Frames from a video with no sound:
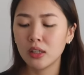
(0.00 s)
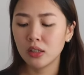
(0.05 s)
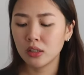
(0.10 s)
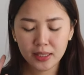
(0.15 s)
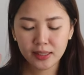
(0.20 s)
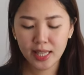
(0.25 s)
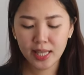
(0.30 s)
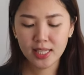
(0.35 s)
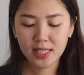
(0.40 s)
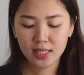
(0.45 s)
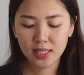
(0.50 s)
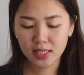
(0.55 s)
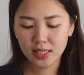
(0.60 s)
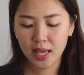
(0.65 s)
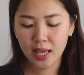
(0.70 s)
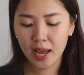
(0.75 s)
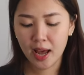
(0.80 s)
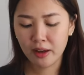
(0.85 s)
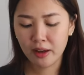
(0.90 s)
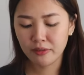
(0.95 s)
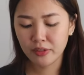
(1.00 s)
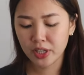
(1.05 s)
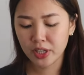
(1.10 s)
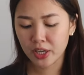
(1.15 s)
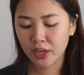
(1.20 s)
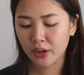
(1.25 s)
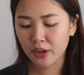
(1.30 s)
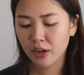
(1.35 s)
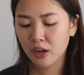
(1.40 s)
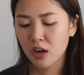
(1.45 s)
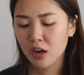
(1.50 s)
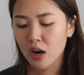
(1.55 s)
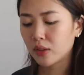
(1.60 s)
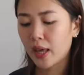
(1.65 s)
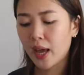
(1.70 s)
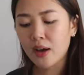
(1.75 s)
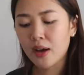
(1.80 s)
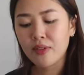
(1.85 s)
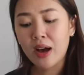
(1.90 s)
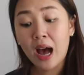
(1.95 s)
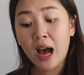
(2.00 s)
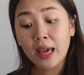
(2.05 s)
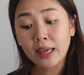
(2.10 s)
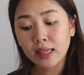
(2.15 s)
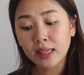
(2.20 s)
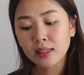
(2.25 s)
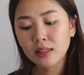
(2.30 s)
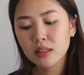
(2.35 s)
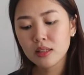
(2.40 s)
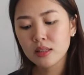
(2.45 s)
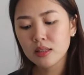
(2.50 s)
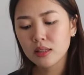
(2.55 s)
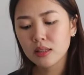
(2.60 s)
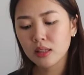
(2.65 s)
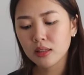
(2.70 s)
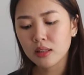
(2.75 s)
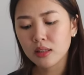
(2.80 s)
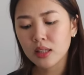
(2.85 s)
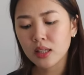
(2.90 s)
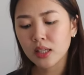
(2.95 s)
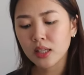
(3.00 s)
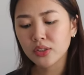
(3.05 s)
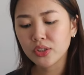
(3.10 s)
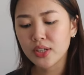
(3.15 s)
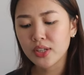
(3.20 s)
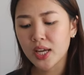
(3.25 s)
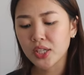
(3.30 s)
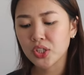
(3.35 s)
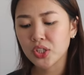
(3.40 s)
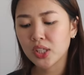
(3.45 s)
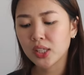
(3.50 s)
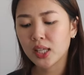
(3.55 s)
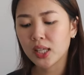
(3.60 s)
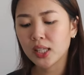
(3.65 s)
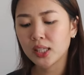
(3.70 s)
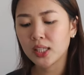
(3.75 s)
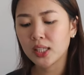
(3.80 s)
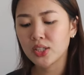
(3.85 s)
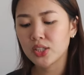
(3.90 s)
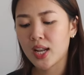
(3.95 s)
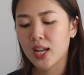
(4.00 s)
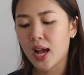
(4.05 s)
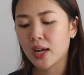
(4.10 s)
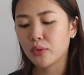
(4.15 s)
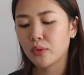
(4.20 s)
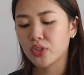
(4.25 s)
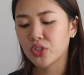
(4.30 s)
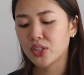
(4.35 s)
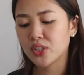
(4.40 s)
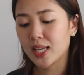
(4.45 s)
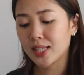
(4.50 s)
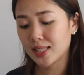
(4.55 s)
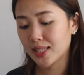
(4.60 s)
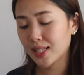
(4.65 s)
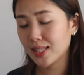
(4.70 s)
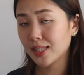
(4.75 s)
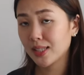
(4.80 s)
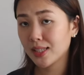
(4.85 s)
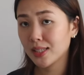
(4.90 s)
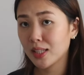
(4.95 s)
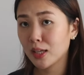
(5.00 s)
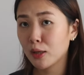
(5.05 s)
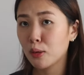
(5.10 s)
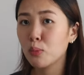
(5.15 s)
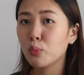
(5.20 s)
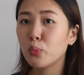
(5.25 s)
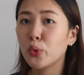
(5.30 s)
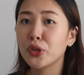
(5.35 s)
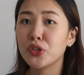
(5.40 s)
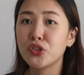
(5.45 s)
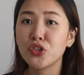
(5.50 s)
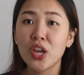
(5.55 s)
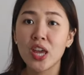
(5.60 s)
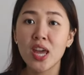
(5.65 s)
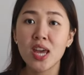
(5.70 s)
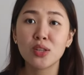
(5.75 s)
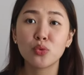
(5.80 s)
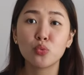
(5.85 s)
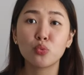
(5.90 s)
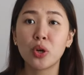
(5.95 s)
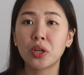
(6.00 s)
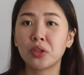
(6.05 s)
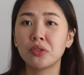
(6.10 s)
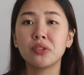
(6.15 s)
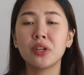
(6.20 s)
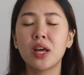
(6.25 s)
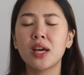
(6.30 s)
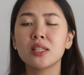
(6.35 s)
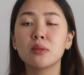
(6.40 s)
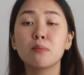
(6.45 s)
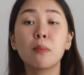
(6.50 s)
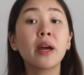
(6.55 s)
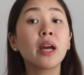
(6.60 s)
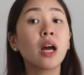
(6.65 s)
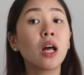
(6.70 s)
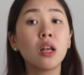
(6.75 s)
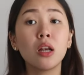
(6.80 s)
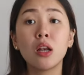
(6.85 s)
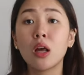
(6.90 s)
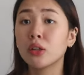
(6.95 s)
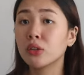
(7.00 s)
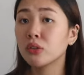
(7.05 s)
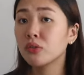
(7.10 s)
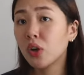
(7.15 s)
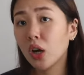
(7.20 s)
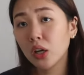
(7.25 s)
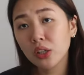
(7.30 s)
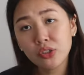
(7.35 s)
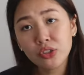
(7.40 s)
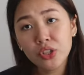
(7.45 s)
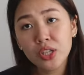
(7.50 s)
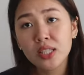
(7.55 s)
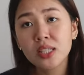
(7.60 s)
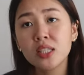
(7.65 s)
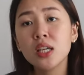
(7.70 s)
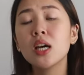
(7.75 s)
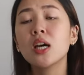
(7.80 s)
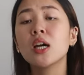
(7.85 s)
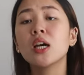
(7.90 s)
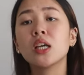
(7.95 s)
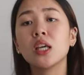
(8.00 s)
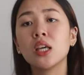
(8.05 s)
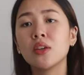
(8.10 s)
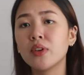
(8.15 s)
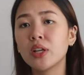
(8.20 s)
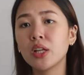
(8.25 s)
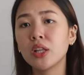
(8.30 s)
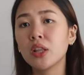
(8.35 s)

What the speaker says: The tests they have here, they have IELTS, the International English Language Testing System, which is recognized by a lot of countries, even